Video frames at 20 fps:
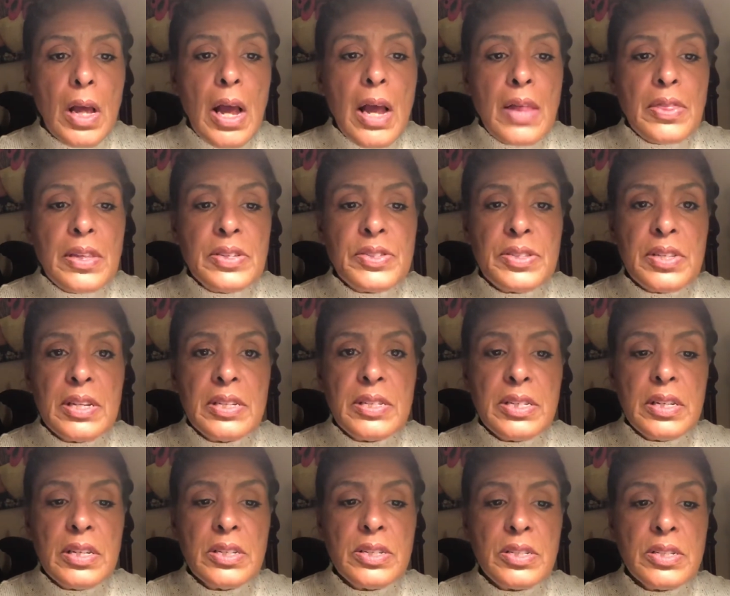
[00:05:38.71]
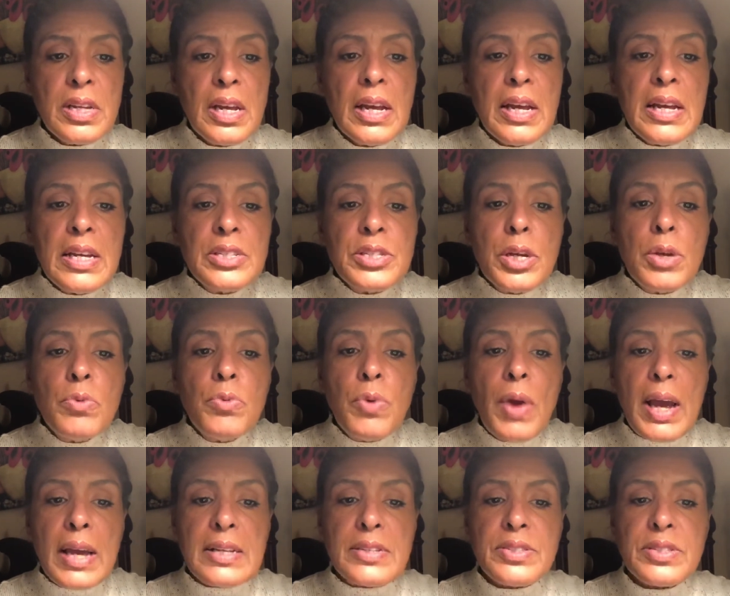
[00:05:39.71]
the sentence is
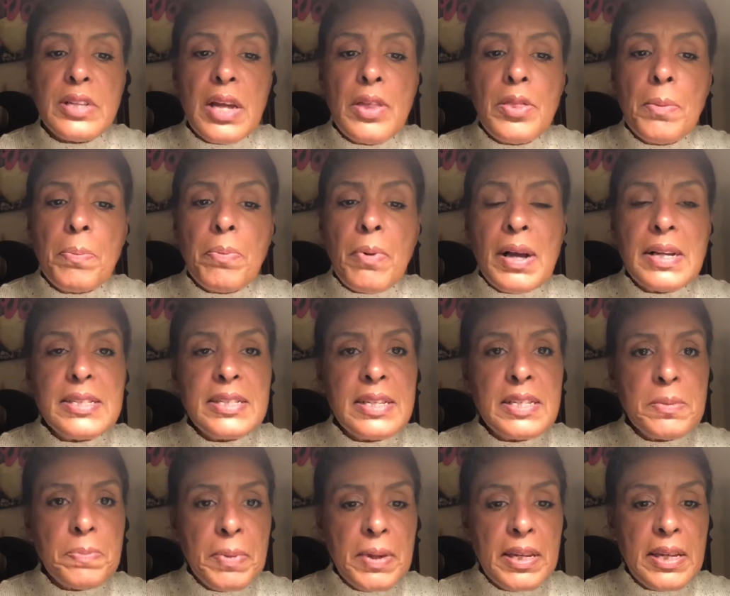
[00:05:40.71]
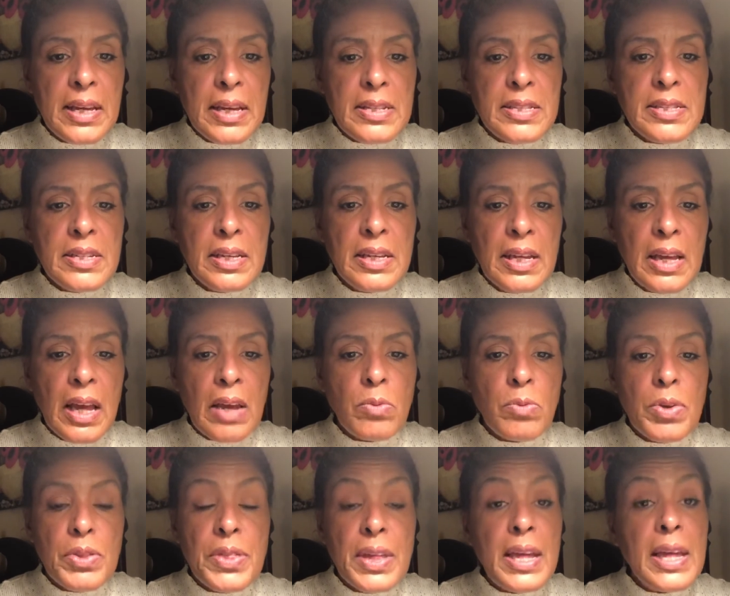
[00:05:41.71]
erased and the process begins again
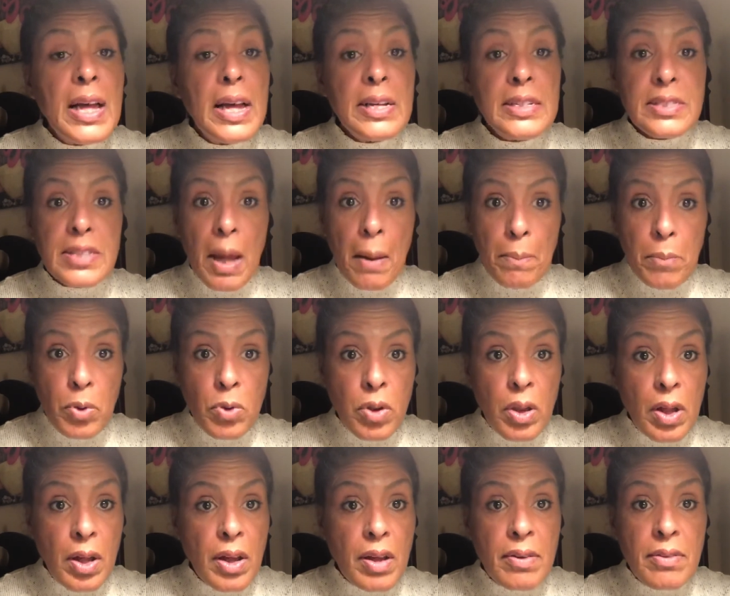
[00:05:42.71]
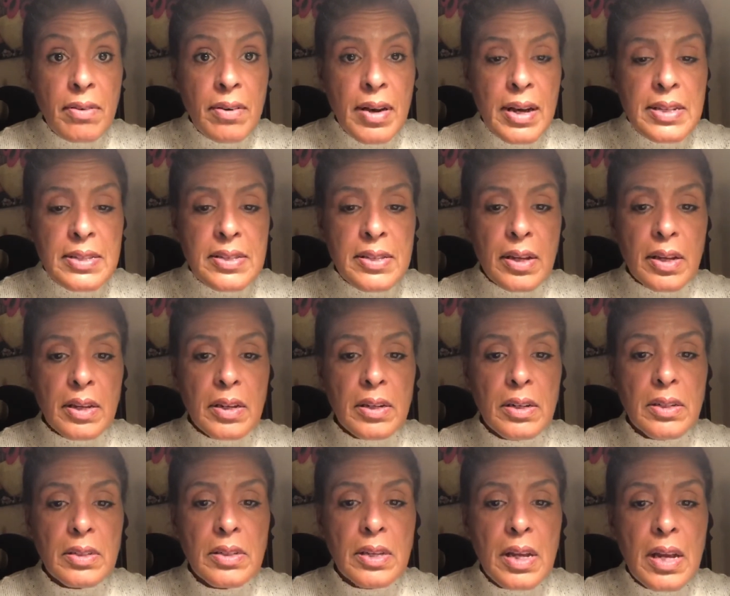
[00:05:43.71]
with a tabula rasa.
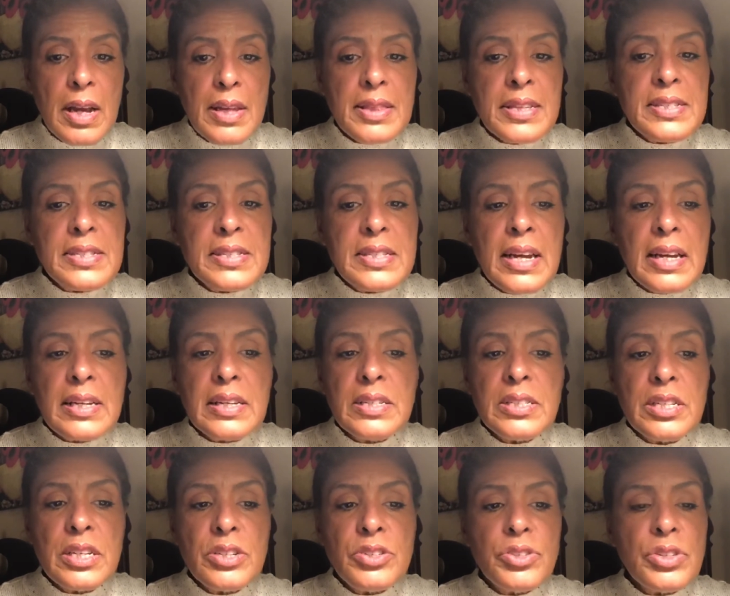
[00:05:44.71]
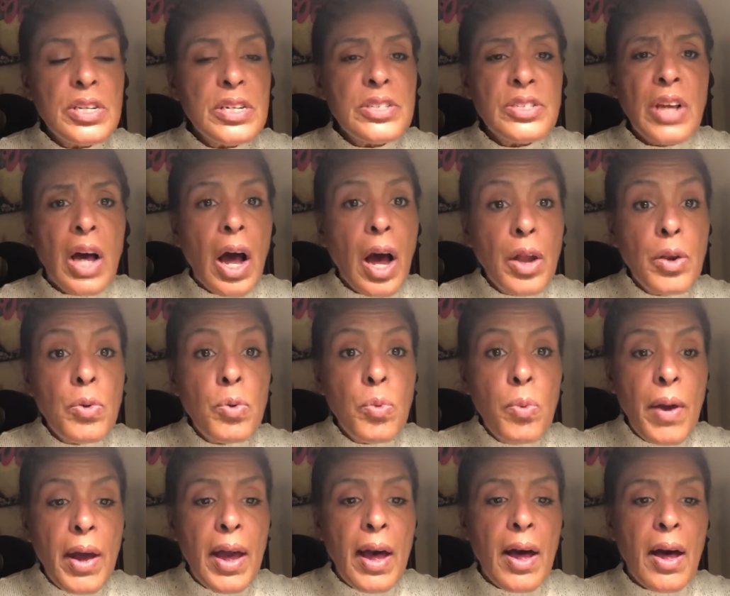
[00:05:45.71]
The second teacher is
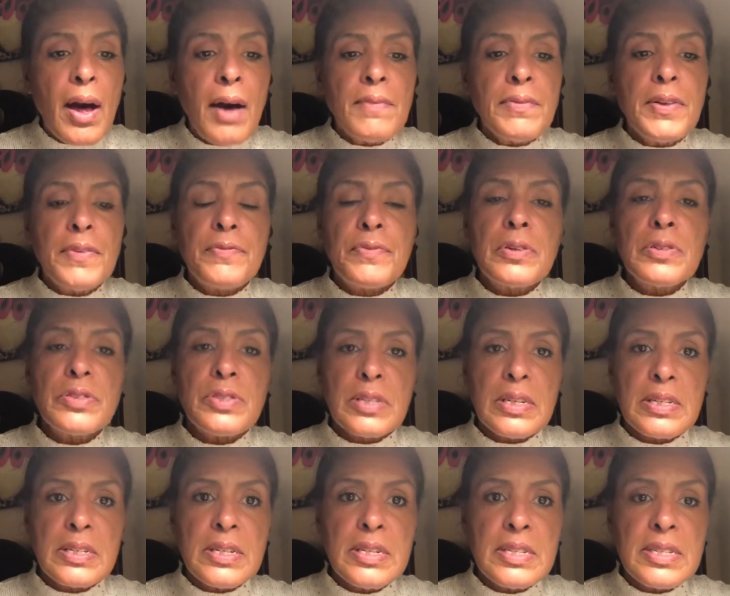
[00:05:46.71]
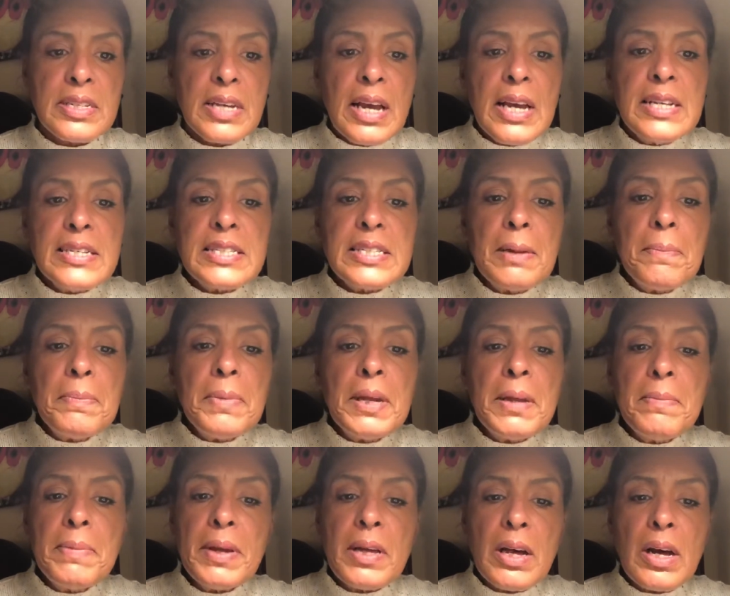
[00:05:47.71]
unaware of the first sentence simply
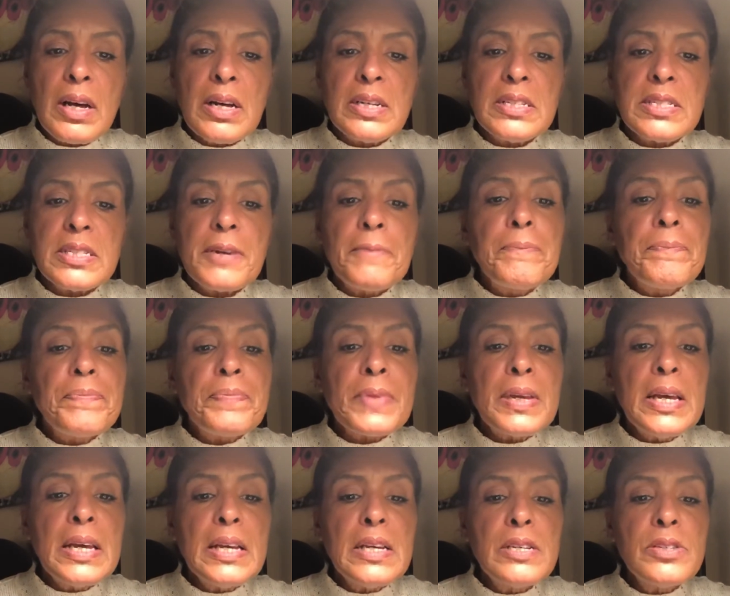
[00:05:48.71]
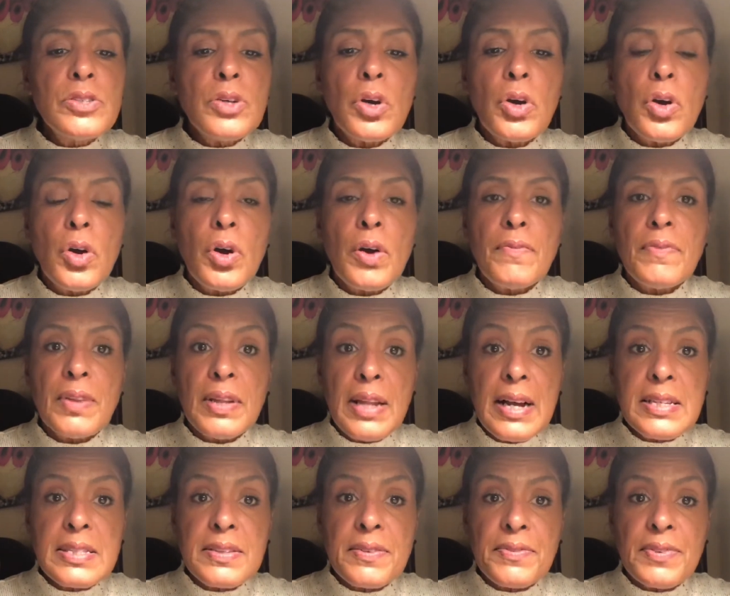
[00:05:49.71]
because his or her
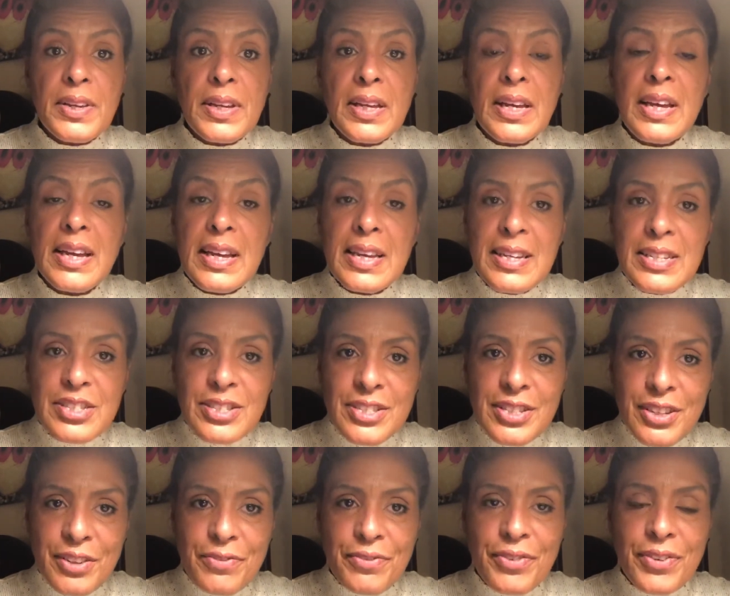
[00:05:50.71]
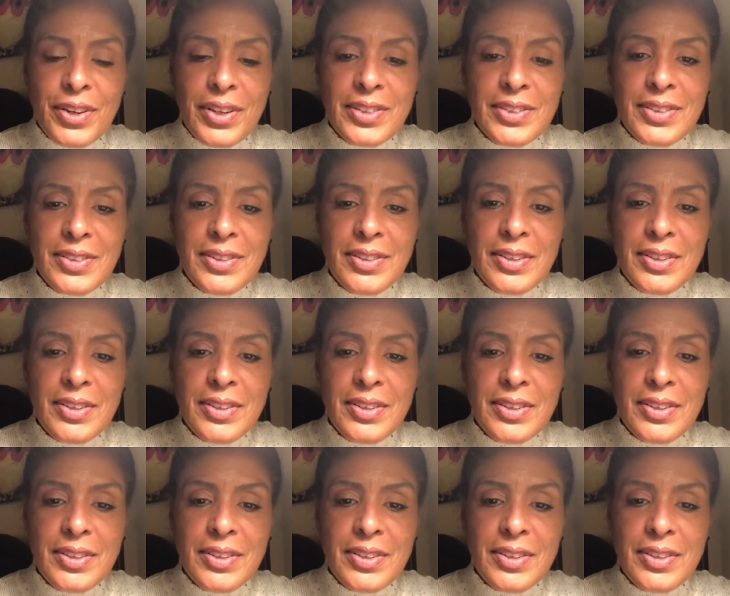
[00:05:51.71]
philosophy is different.